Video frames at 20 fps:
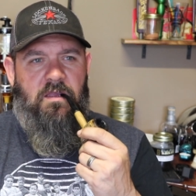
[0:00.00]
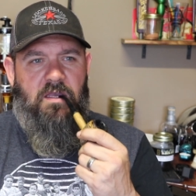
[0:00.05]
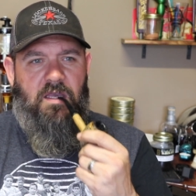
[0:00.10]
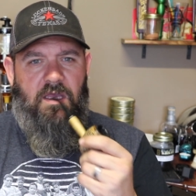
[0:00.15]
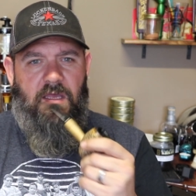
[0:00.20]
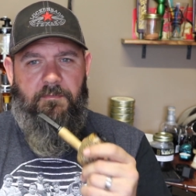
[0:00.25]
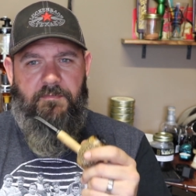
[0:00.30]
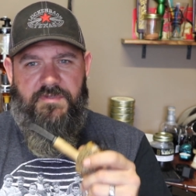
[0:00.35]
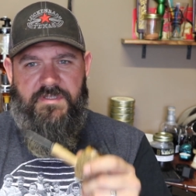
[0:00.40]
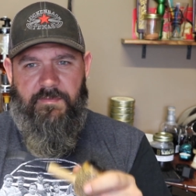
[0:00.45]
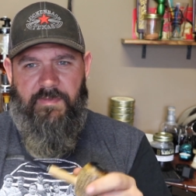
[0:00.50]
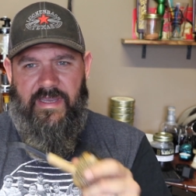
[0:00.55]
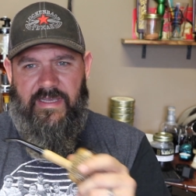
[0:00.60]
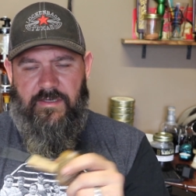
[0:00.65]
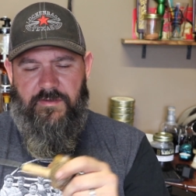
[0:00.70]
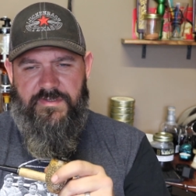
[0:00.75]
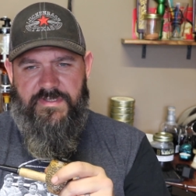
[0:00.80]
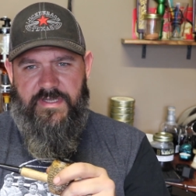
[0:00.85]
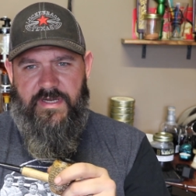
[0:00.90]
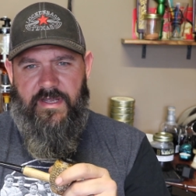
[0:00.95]
And
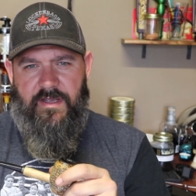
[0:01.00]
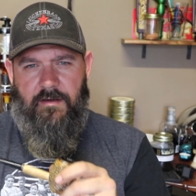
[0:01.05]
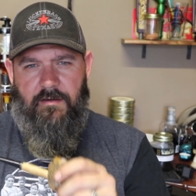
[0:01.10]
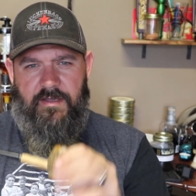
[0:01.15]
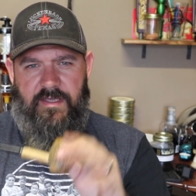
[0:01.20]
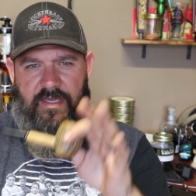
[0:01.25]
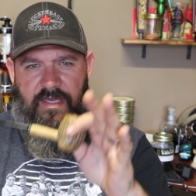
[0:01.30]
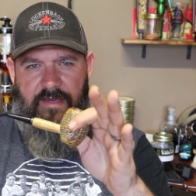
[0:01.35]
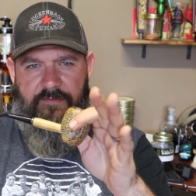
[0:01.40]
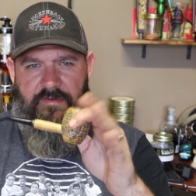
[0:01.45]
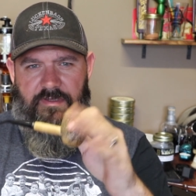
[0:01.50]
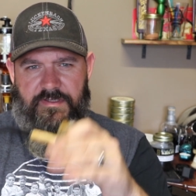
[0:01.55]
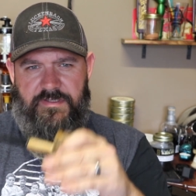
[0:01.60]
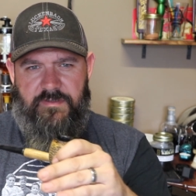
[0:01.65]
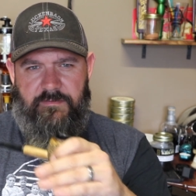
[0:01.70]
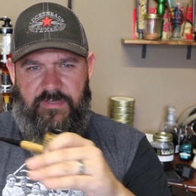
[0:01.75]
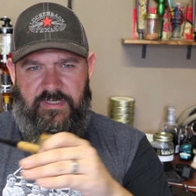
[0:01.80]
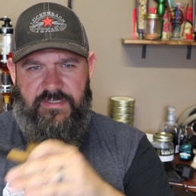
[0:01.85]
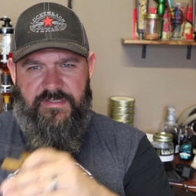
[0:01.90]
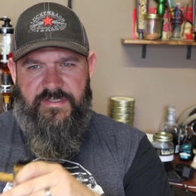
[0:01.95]
tobaccos that I already have, and this
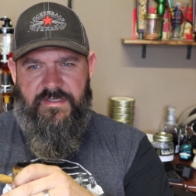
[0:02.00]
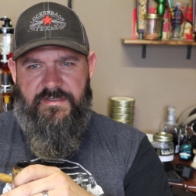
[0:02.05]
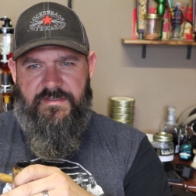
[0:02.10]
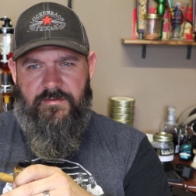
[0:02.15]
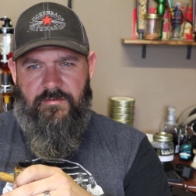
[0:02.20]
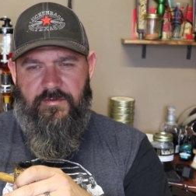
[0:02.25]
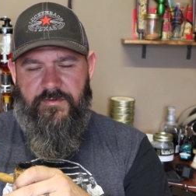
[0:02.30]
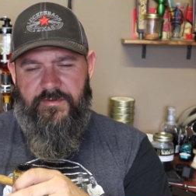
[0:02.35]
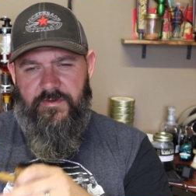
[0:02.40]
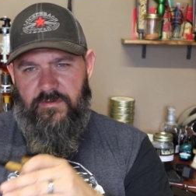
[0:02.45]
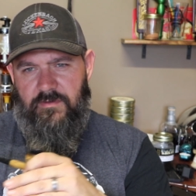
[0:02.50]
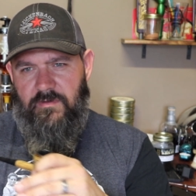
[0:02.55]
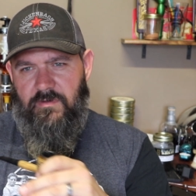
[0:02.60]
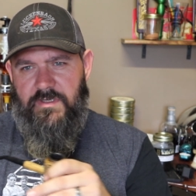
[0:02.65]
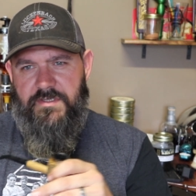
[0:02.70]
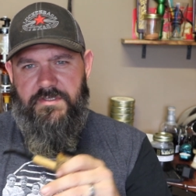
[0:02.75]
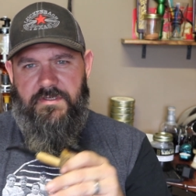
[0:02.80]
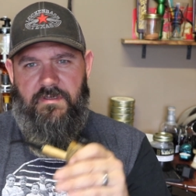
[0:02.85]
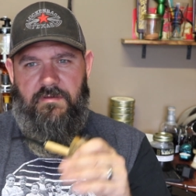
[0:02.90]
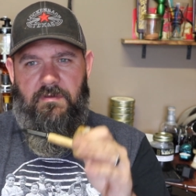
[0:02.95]
will make sense on our third
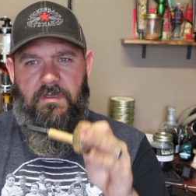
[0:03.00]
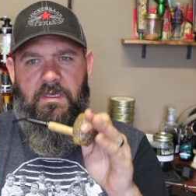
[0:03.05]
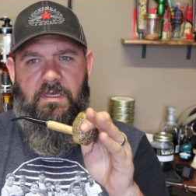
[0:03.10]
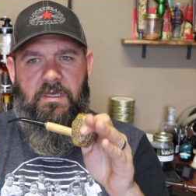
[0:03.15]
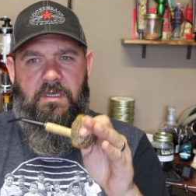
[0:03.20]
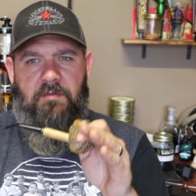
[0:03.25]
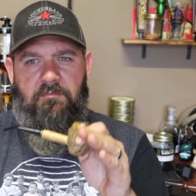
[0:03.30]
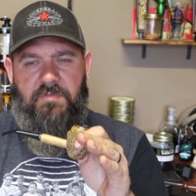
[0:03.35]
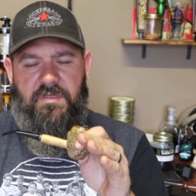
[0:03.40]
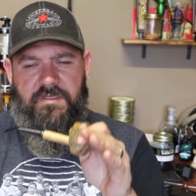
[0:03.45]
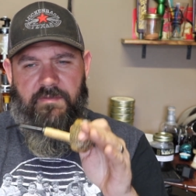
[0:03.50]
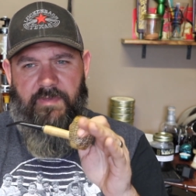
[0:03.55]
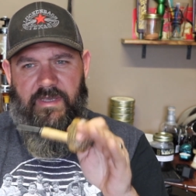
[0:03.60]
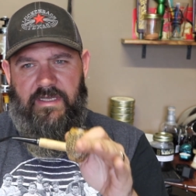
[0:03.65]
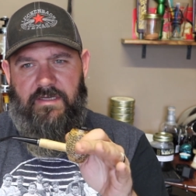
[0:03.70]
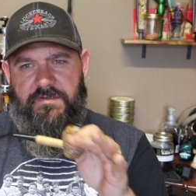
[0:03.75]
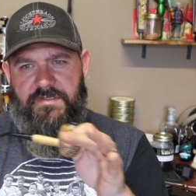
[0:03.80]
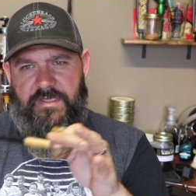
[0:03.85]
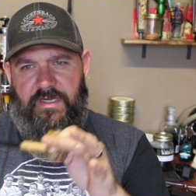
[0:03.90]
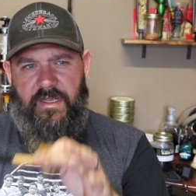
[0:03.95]
question, but
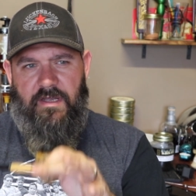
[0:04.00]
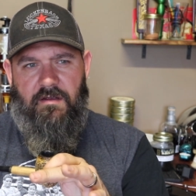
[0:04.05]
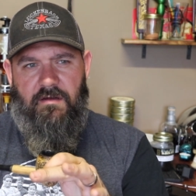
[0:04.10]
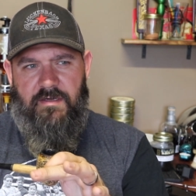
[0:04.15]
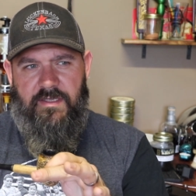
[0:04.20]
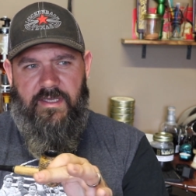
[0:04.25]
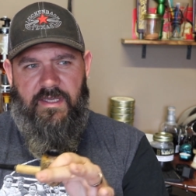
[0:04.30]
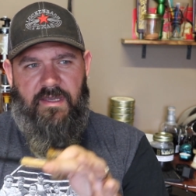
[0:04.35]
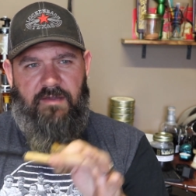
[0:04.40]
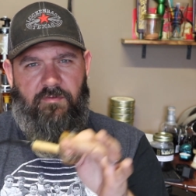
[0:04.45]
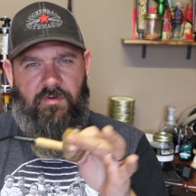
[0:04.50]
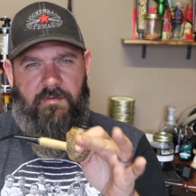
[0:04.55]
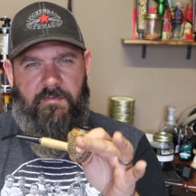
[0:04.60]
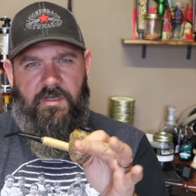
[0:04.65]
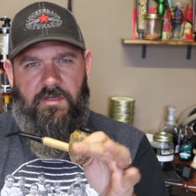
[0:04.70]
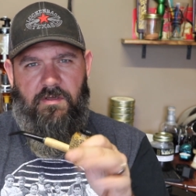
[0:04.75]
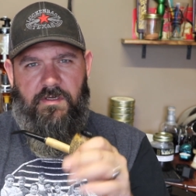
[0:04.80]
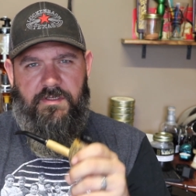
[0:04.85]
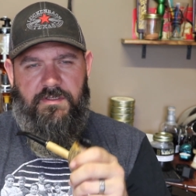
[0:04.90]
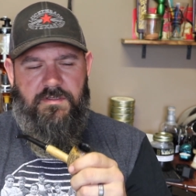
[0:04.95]
tobaccos that I already have, what am
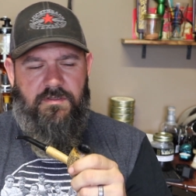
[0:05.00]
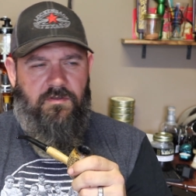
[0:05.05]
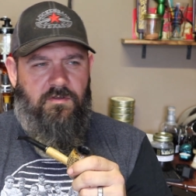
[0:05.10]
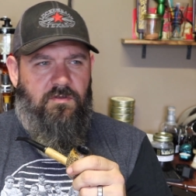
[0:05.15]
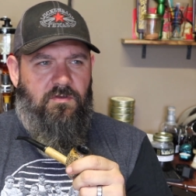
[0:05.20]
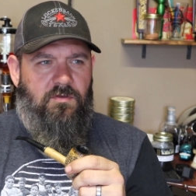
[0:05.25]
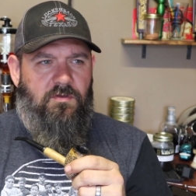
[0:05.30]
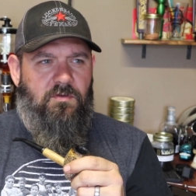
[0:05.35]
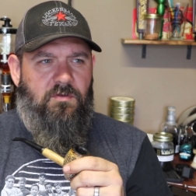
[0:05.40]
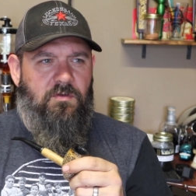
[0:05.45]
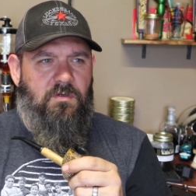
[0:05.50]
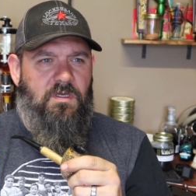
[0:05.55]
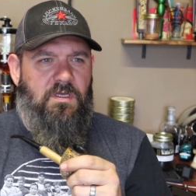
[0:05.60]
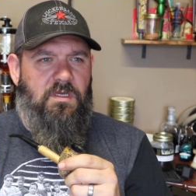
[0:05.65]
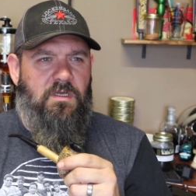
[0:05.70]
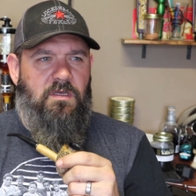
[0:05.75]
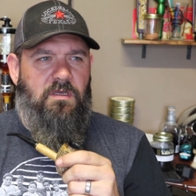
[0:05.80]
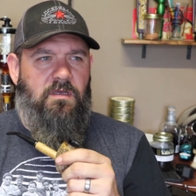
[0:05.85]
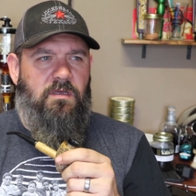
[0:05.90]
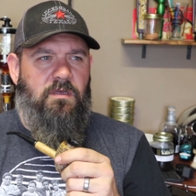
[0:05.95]
I looking to
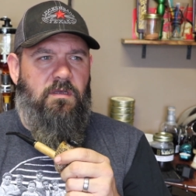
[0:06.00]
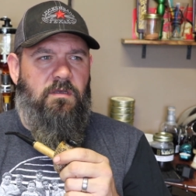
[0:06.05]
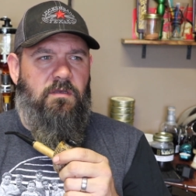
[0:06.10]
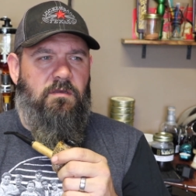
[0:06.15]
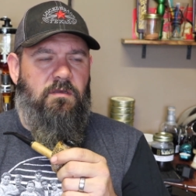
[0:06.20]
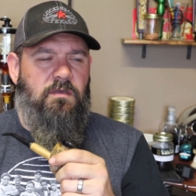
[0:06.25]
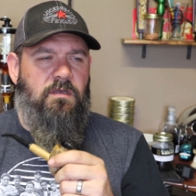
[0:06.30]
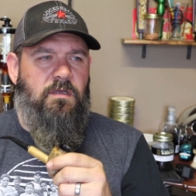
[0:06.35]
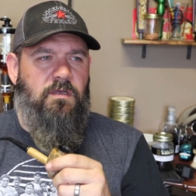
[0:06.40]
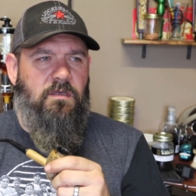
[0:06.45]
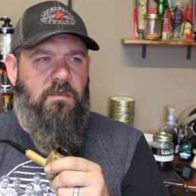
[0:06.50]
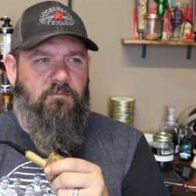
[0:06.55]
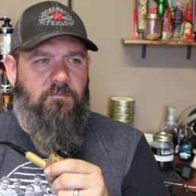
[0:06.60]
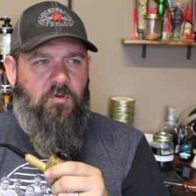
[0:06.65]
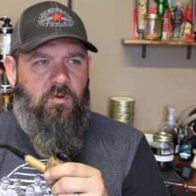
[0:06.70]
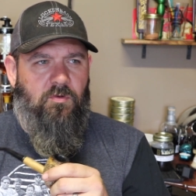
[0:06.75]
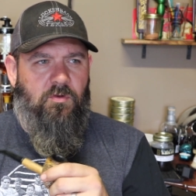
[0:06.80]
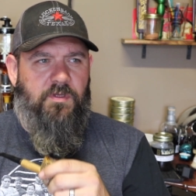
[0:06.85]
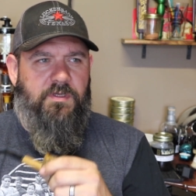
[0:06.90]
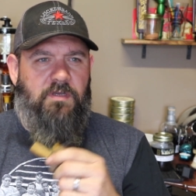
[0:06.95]
uh, um,
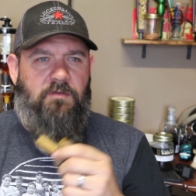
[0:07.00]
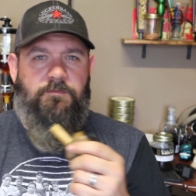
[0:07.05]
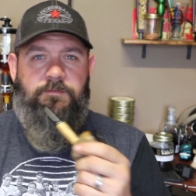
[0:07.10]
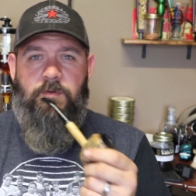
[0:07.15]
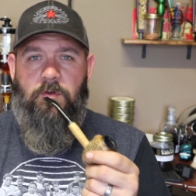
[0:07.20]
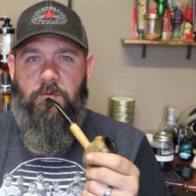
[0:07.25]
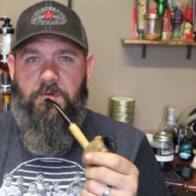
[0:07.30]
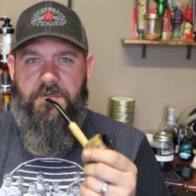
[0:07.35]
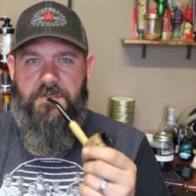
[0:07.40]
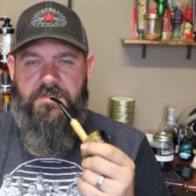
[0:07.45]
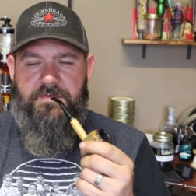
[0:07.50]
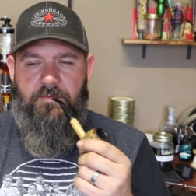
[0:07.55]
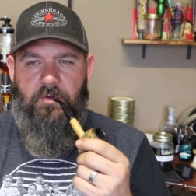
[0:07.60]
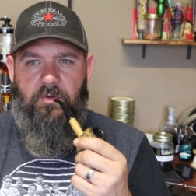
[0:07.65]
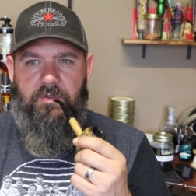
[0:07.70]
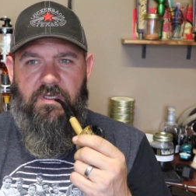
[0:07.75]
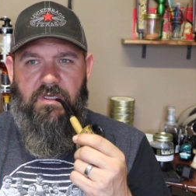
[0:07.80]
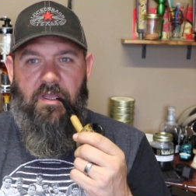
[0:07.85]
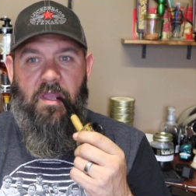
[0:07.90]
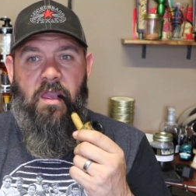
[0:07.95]
or looking forward to
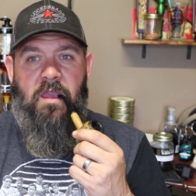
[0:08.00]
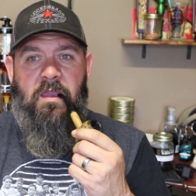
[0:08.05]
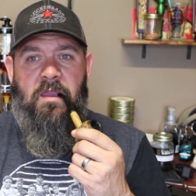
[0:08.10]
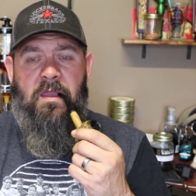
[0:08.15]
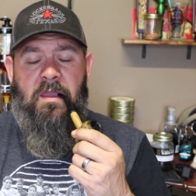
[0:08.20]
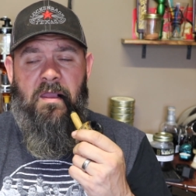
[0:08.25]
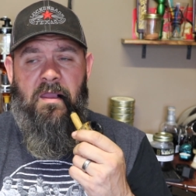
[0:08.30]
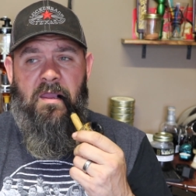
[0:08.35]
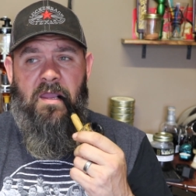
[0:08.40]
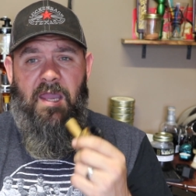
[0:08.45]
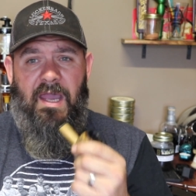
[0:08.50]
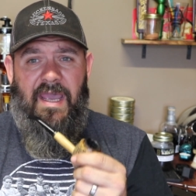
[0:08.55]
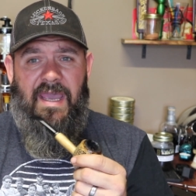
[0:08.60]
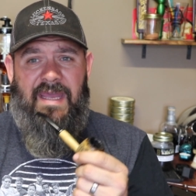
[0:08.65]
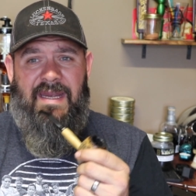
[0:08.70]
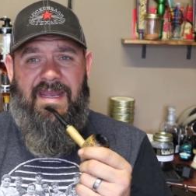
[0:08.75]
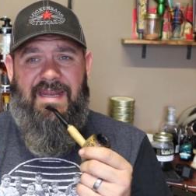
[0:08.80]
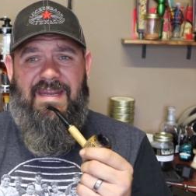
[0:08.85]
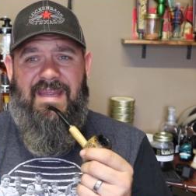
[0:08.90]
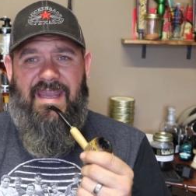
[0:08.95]
smoking?
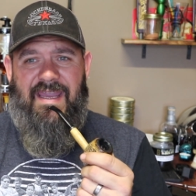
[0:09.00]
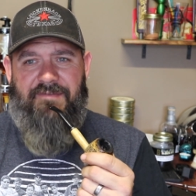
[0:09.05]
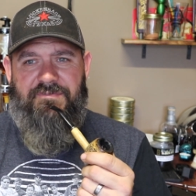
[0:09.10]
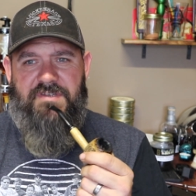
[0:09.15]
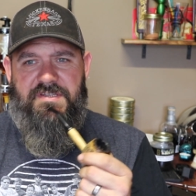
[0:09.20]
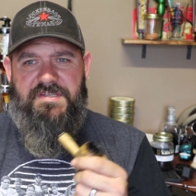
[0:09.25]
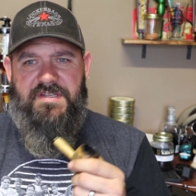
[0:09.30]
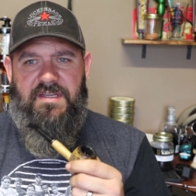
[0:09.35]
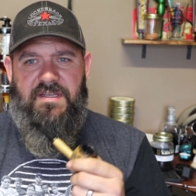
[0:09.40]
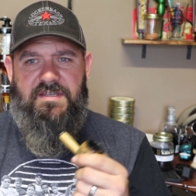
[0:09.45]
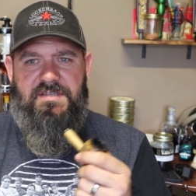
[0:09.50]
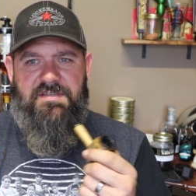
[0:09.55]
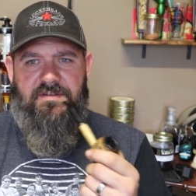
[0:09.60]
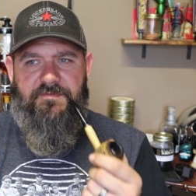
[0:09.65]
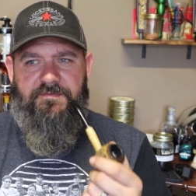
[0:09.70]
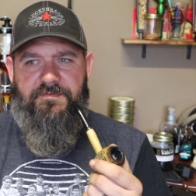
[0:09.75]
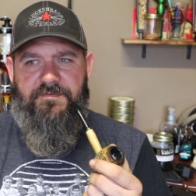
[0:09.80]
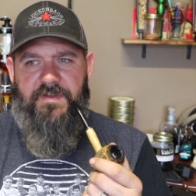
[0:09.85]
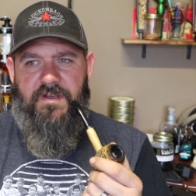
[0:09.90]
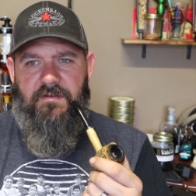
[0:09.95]
And I'd have to say, as a
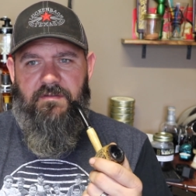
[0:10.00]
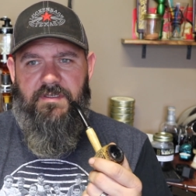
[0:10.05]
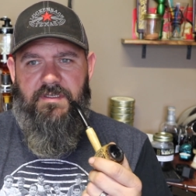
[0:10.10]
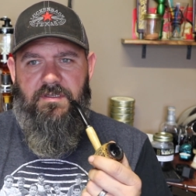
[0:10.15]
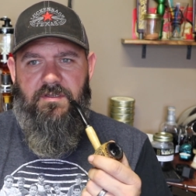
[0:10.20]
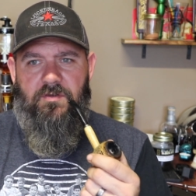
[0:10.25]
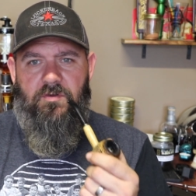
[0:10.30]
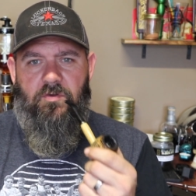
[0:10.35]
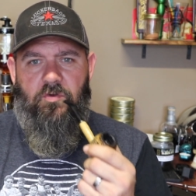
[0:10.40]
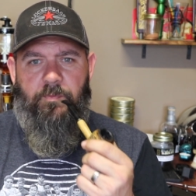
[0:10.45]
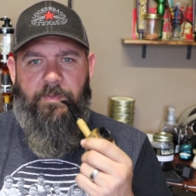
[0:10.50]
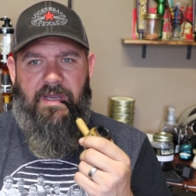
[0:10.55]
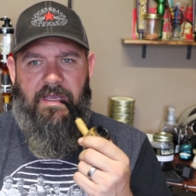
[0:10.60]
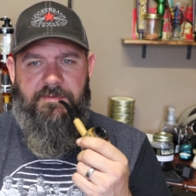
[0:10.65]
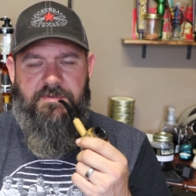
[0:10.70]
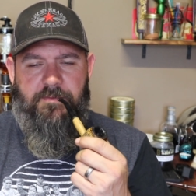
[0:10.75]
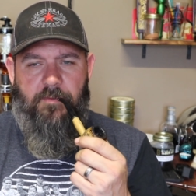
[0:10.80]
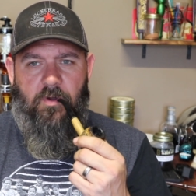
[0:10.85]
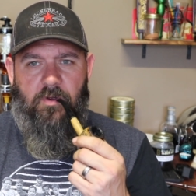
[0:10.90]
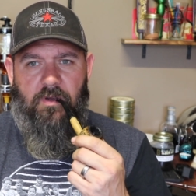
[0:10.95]
fairly new
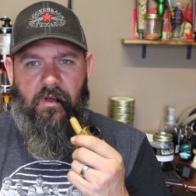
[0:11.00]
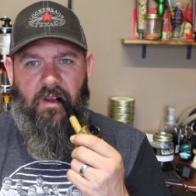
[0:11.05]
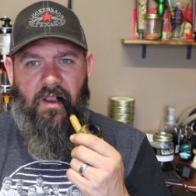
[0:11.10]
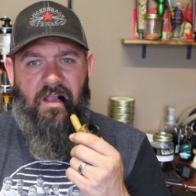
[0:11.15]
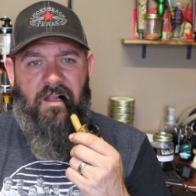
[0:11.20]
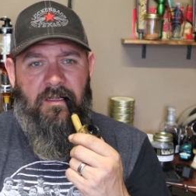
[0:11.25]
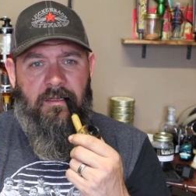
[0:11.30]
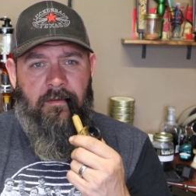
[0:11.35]
pipe smoker,